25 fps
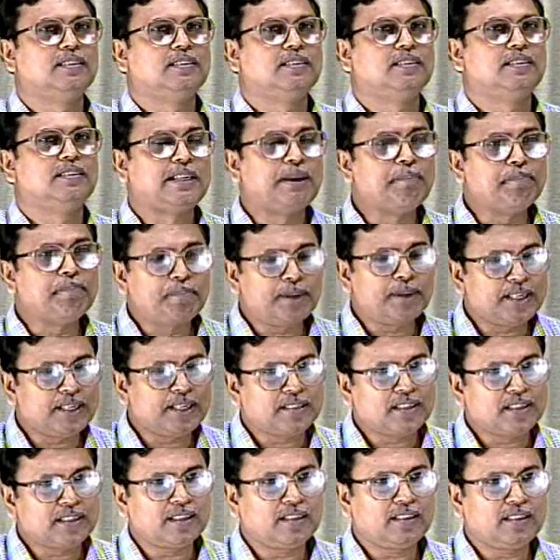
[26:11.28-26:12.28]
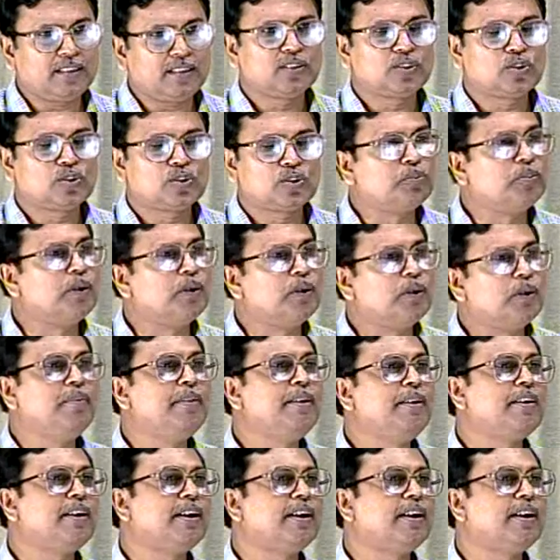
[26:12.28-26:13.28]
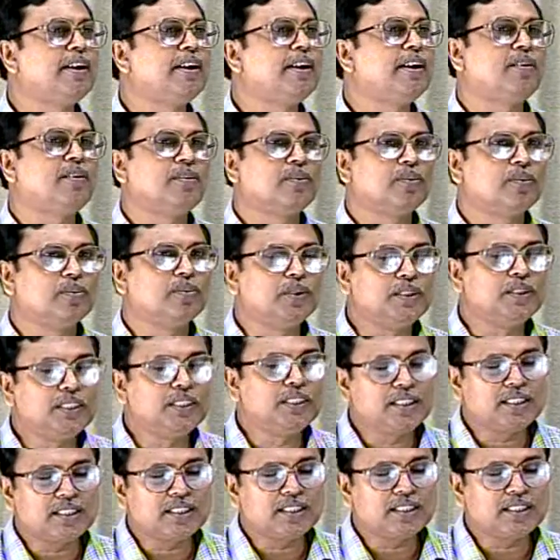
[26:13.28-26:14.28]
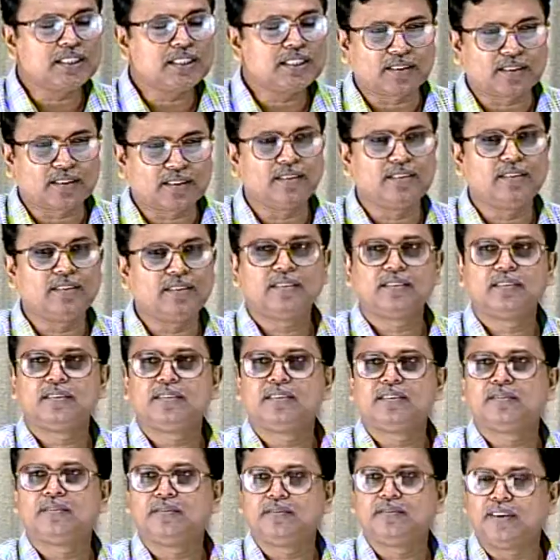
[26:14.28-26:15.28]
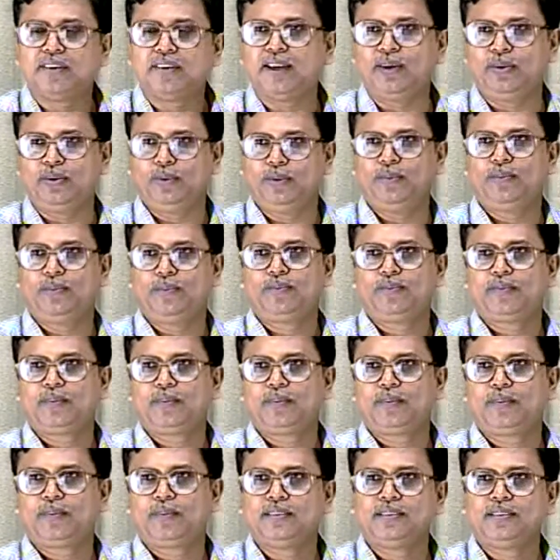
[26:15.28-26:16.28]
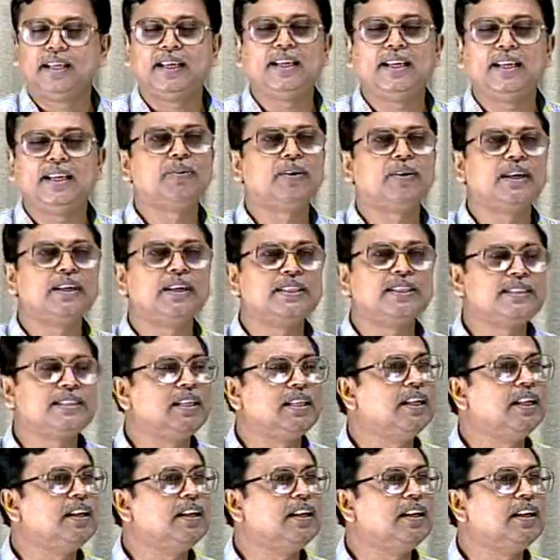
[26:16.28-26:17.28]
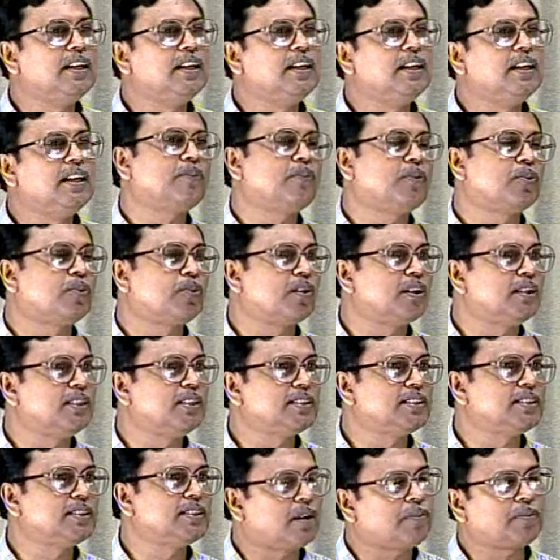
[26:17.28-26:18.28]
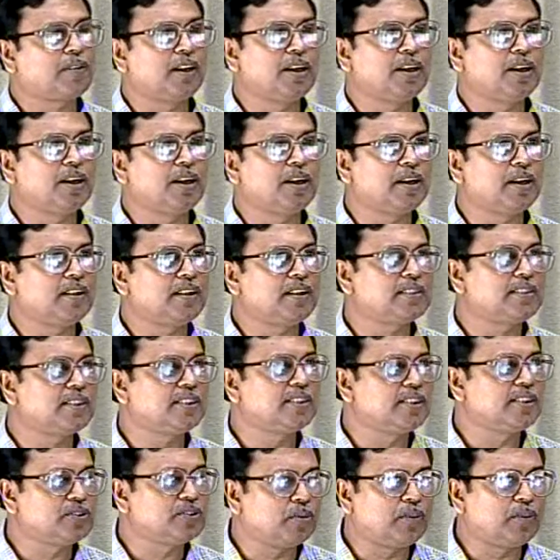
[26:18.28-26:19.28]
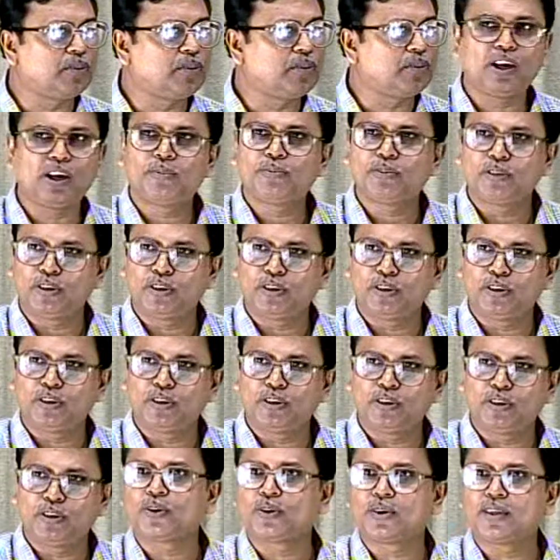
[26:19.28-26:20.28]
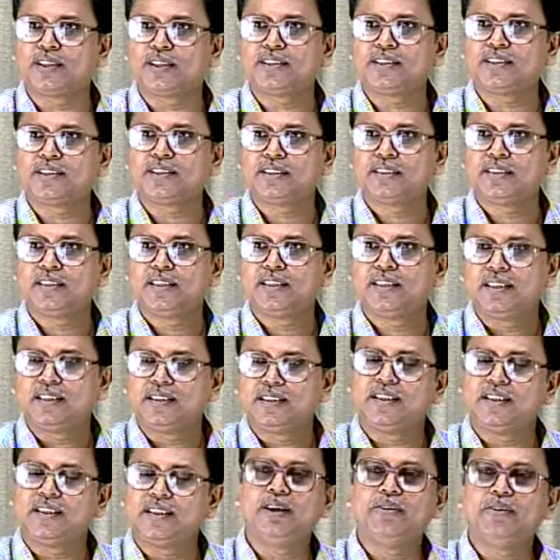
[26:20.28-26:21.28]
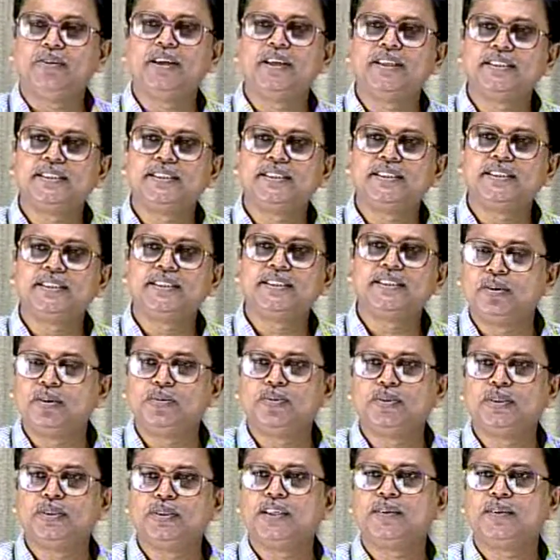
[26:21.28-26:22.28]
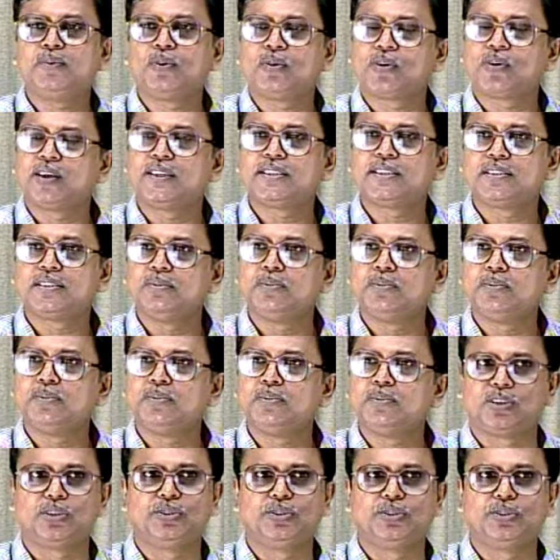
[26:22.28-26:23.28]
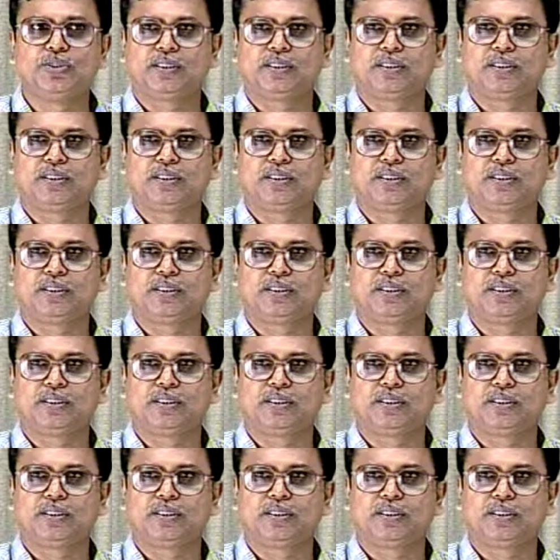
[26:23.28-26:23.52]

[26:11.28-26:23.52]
temperature should be limited within a certain value then you can easily remove that photoresist. After implantation is over, you have to remove the photoresist that you can easily remove with the photoresist remover solution.